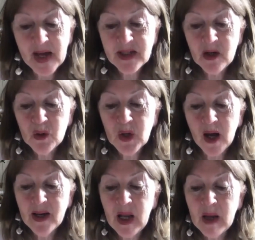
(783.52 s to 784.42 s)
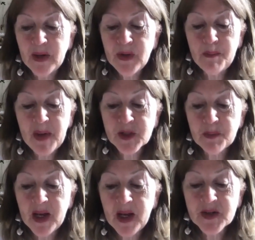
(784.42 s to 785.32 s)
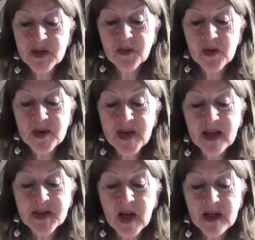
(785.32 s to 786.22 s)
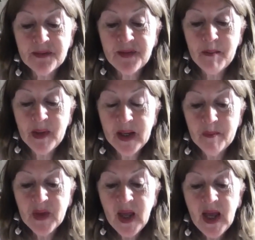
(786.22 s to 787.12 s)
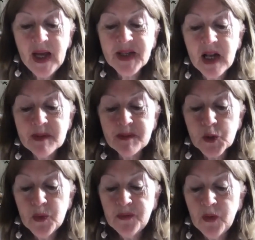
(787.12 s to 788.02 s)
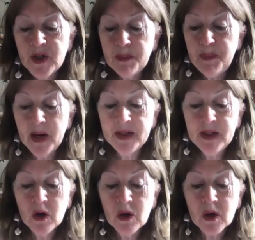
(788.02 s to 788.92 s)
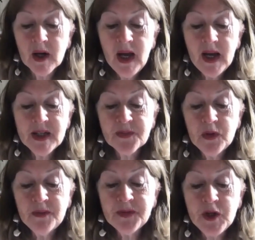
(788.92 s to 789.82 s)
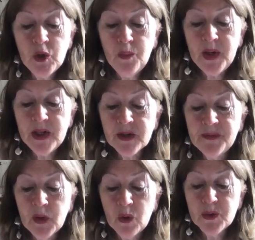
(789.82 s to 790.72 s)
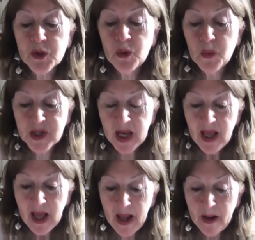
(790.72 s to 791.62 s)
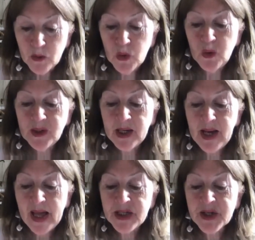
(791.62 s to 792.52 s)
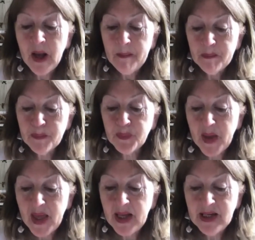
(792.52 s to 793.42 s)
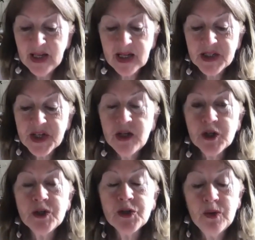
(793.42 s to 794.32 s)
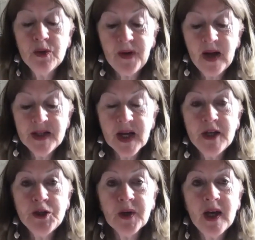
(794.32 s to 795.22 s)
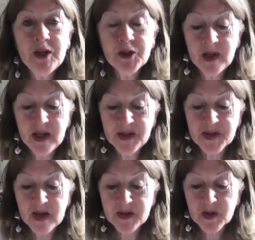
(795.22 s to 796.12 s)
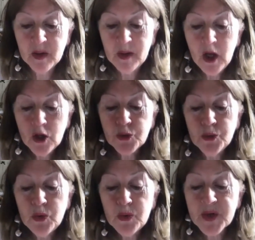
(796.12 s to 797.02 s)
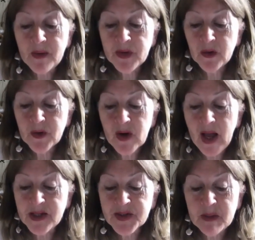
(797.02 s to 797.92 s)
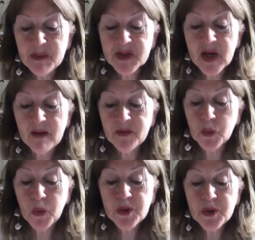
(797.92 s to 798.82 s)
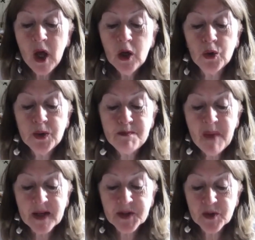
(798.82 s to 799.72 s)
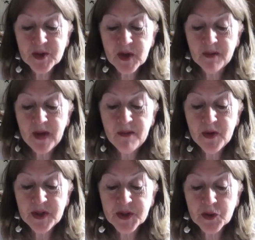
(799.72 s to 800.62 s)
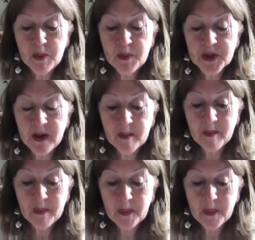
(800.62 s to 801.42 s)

Daniel O'Connell about the best places for his exiled family. He tells him to avoid Périgord. It's full of the new breed of those who would rule the land but pay little attention to refined education, he says. Toulouse, on the other hand, seems to have, quote, "good masters of every description."